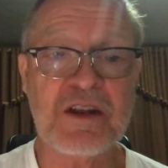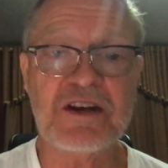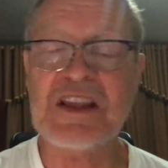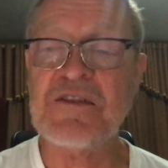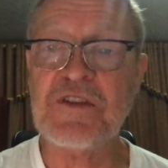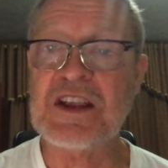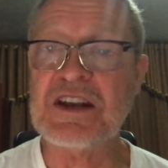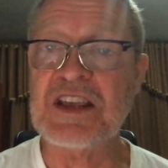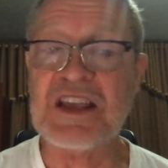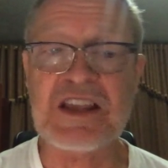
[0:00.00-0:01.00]

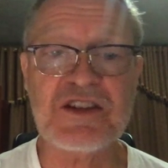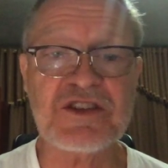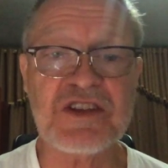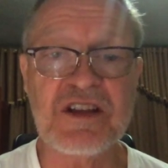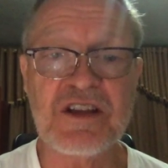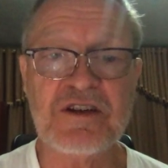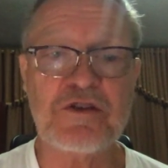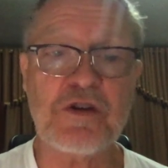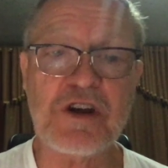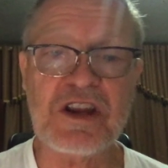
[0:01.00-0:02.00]
DVDs,
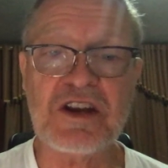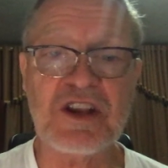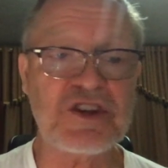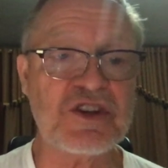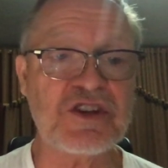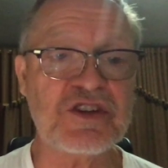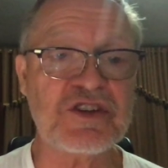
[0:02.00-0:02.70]
dirty dishes